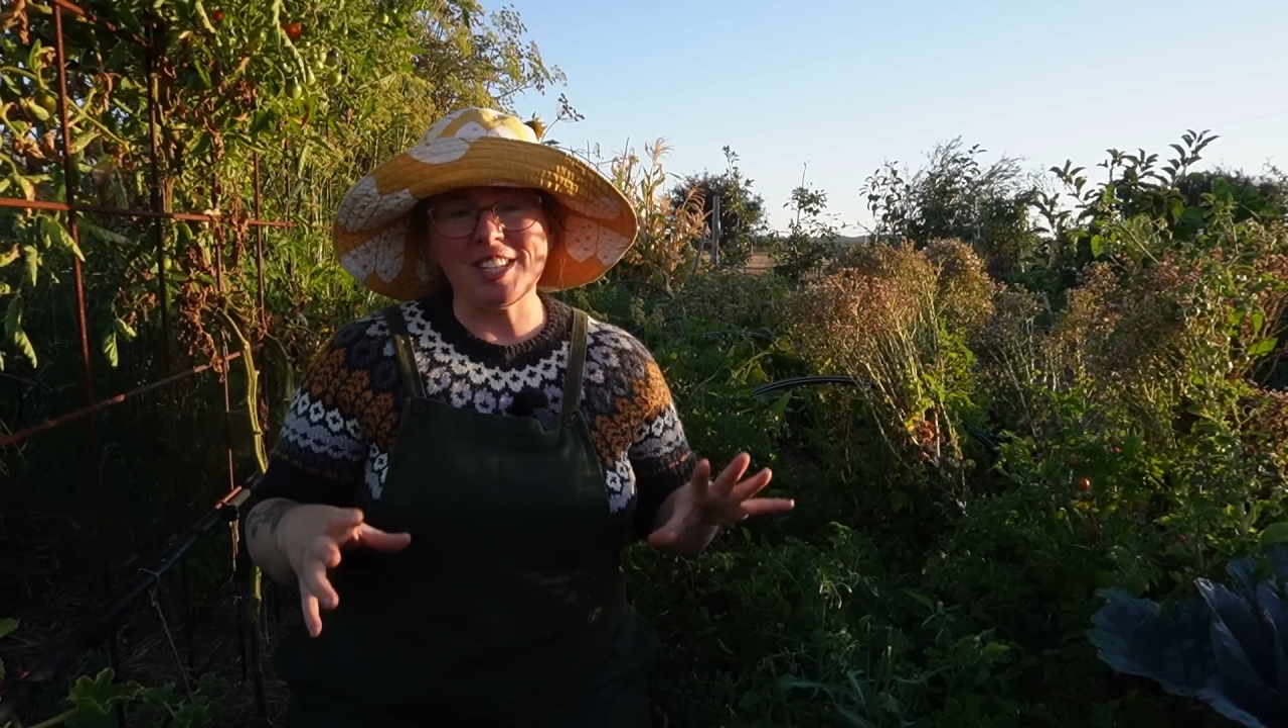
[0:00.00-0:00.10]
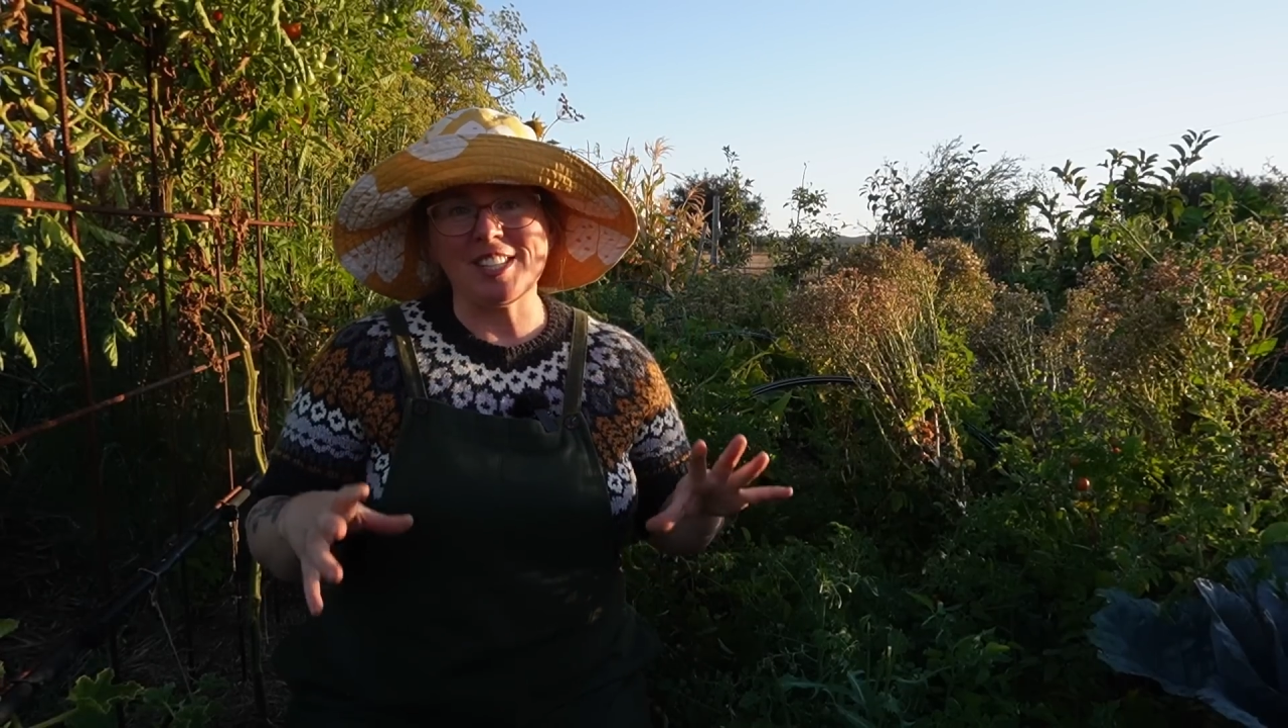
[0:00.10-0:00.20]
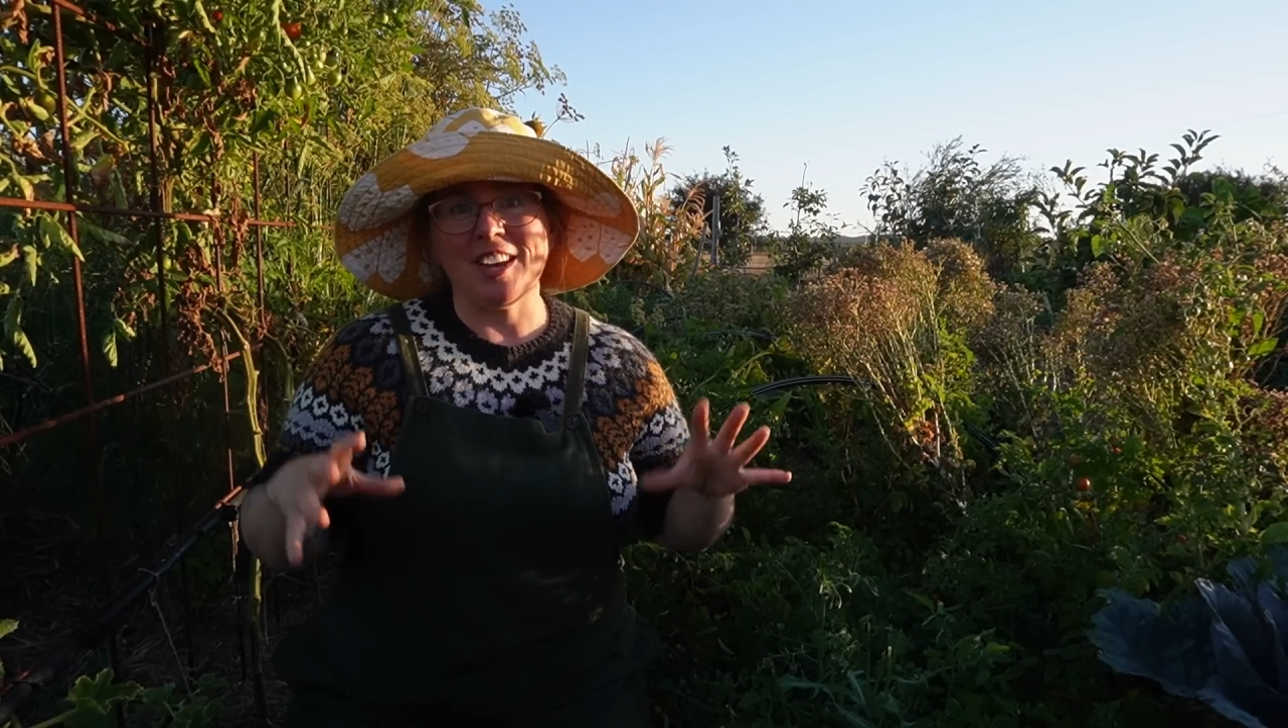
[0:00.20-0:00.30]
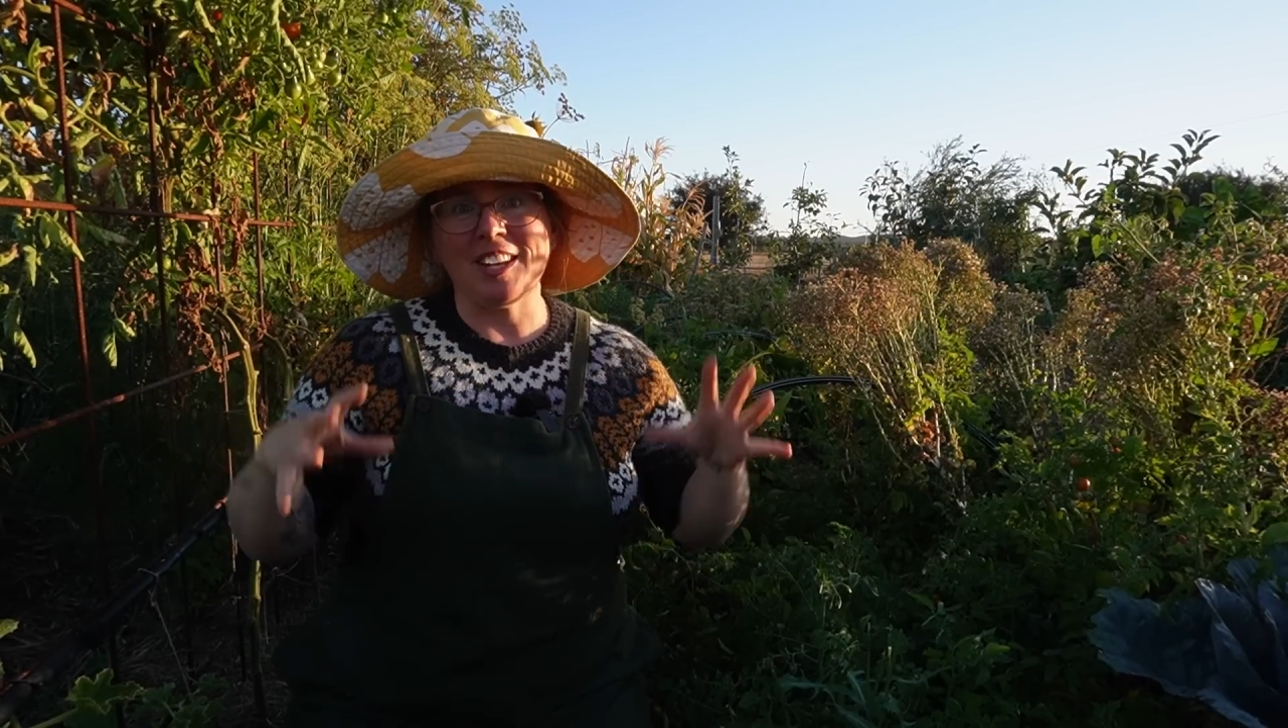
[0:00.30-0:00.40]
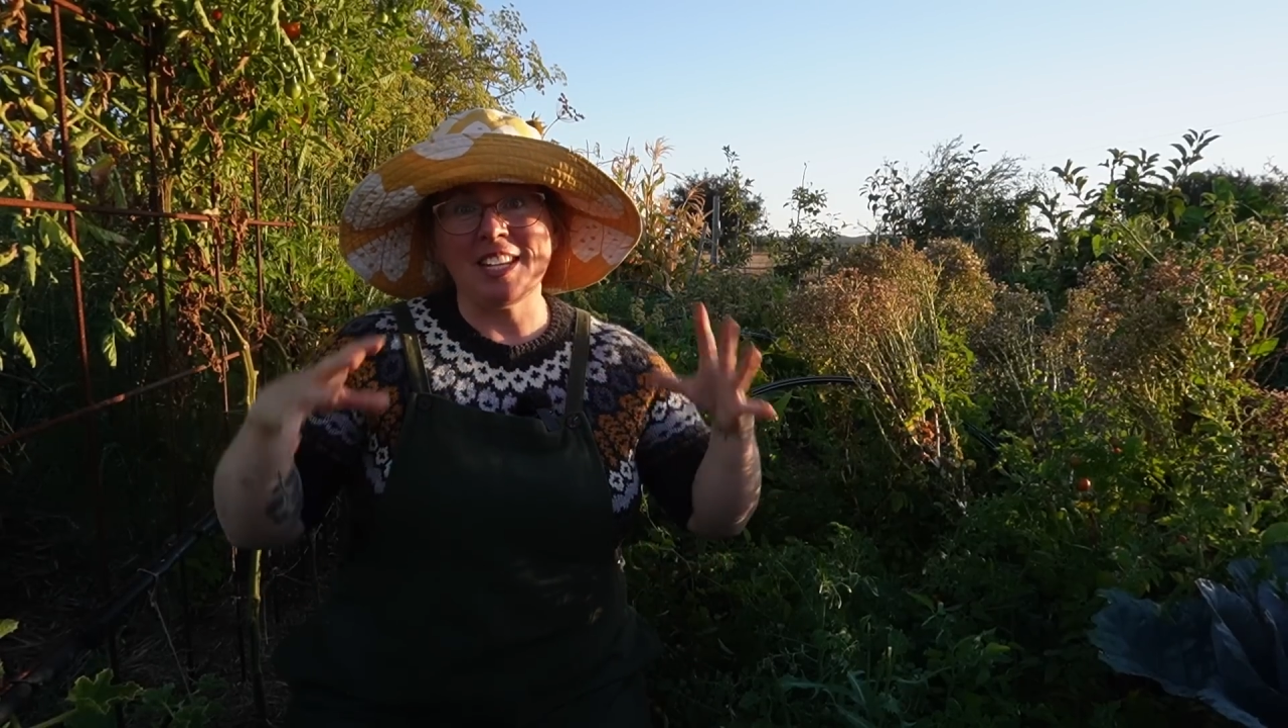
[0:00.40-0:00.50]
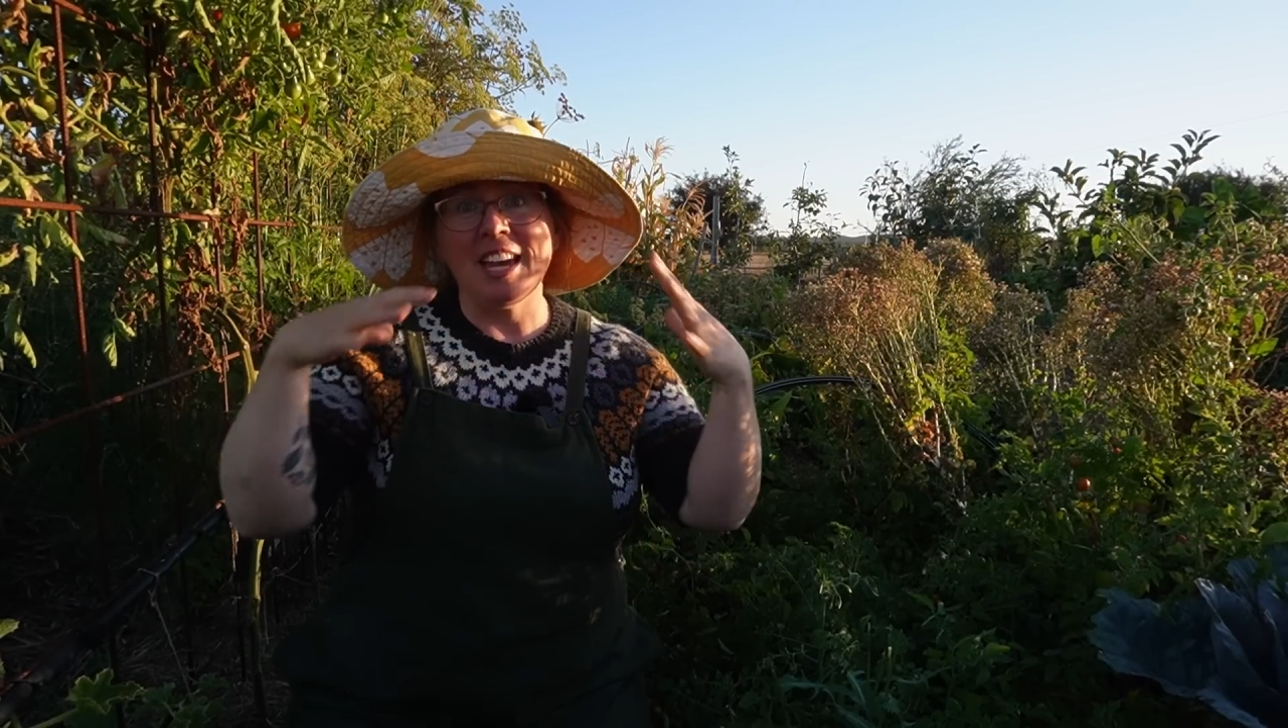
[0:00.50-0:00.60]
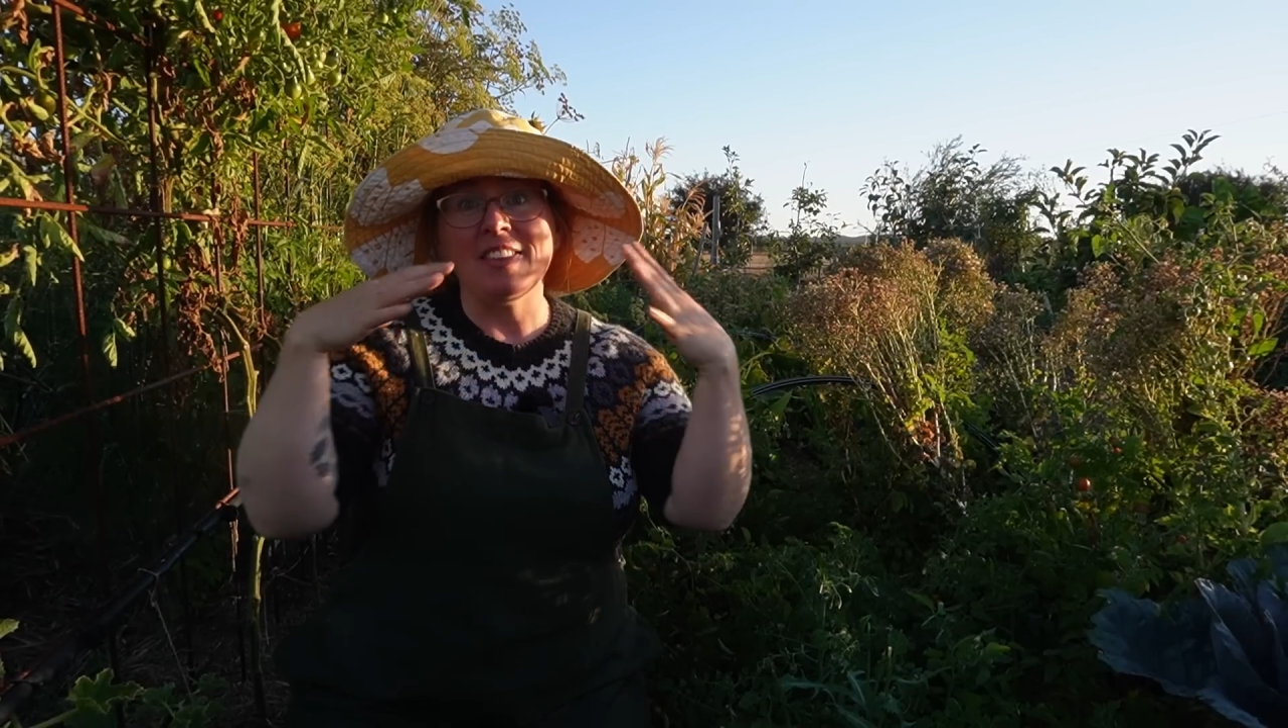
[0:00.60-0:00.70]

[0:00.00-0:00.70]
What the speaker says: exciting,